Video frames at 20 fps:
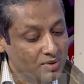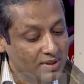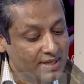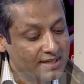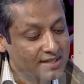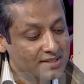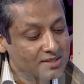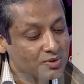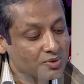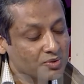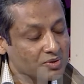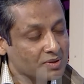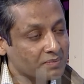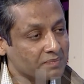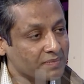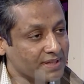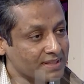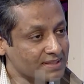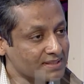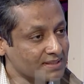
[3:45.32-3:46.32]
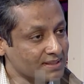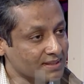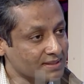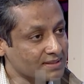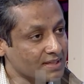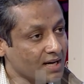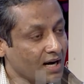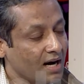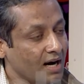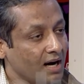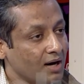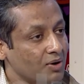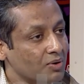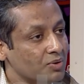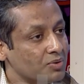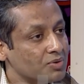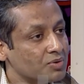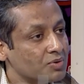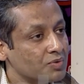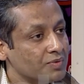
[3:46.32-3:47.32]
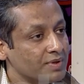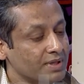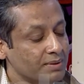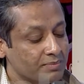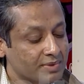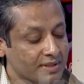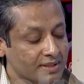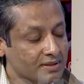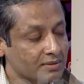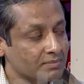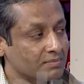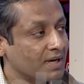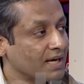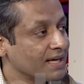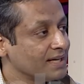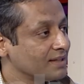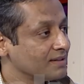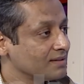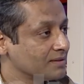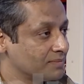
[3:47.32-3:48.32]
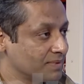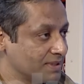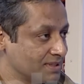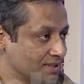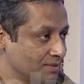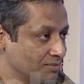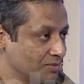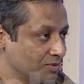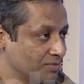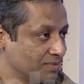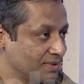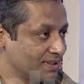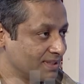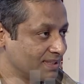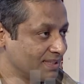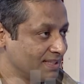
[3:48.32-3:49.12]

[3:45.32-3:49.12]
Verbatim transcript: let us go to the basics. How do we bring the mind in the present moment?